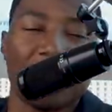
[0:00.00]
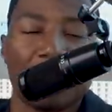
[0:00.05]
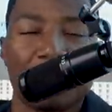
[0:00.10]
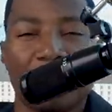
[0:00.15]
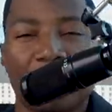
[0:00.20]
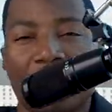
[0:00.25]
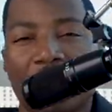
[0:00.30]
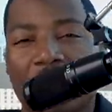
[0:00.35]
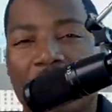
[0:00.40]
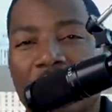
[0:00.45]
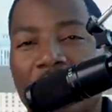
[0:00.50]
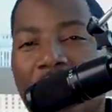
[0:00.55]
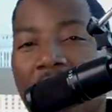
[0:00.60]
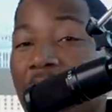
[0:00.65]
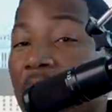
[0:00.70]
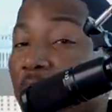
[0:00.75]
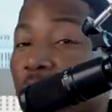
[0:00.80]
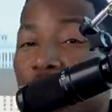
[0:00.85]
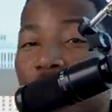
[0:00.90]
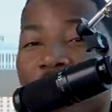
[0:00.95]
know what I mean?
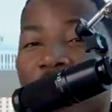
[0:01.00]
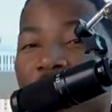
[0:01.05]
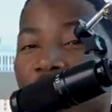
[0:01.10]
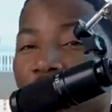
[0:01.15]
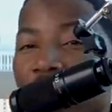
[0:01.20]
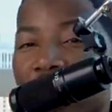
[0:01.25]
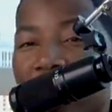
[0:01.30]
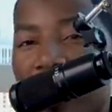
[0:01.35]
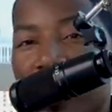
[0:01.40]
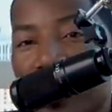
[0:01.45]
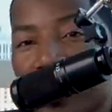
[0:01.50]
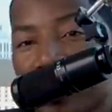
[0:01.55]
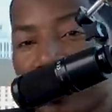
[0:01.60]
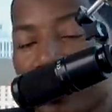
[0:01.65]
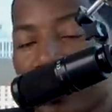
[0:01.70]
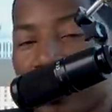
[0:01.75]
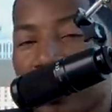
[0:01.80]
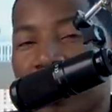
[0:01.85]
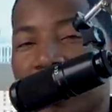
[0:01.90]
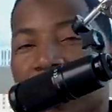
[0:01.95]
I don't get
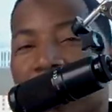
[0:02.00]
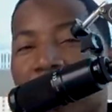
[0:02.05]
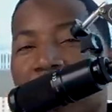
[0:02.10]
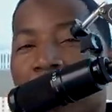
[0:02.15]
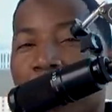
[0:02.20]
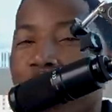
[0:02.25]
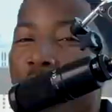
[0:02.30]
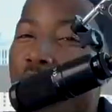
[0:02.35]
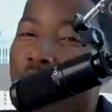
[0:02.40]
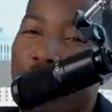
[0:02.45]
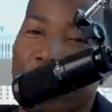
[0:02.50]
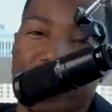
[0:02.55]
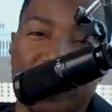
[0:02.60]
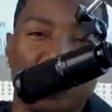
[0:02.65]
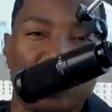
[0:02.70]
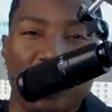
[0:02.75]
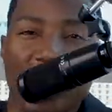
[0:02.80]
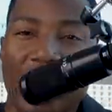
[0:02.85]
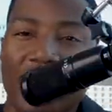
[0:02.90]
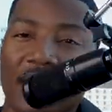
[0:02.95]
relaxed. I'm always
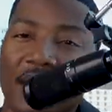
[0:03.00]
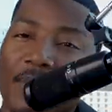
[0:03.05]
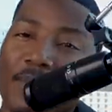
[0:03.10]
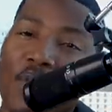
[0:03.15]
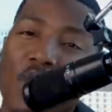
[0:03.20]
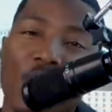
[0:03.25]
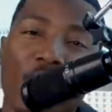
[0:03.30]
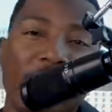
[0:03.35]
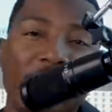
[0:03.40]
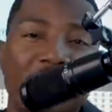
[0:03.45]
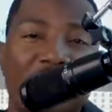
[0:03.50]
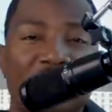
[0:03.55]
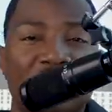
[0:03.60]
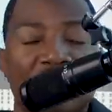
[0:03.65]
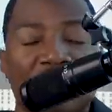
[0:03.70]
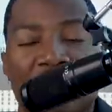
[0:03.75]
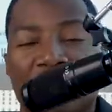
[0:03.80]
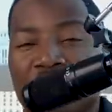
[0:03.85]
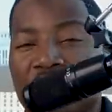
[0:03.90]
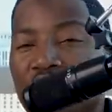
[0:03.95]
grinding. I'm always
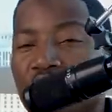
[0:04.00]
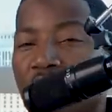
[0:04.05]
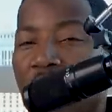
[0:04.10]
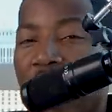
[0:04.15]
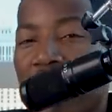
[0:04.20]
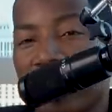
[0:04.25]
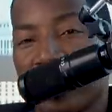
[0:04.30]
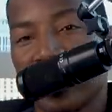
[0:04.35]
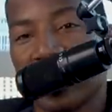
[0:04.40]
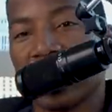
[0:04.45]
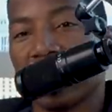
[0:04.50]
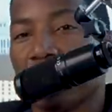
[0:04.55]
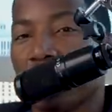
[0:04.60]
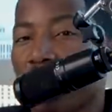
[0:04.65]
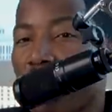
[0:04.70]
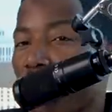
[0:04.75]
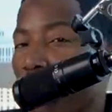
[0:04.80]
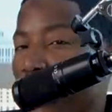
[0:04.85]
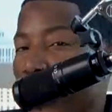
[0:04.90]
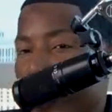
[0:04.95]
striving to get
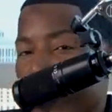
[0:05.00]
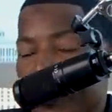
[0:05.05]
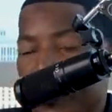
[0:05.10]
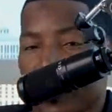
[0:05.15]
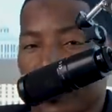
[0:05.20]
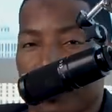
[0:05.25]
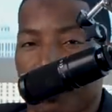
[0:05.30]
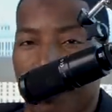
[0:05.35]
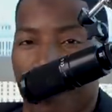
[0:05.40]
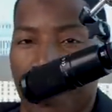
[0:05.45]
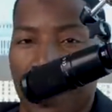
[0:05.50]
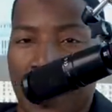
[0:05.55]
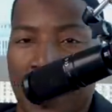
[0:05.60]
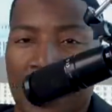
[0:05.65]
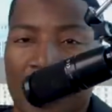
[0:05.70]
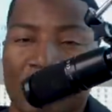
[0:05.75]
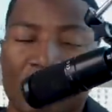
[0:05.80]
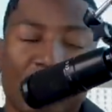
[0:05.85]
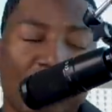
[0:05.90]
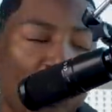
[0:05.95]
more paper.
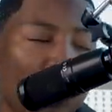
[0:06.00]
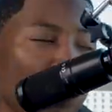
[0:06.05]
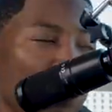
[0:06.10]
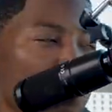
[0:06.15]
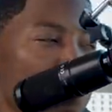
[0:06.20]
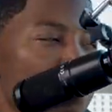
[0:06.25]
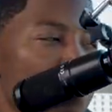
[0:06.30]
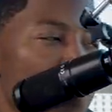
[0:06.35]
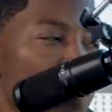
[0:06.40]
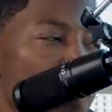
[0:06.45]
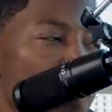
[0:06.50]
So,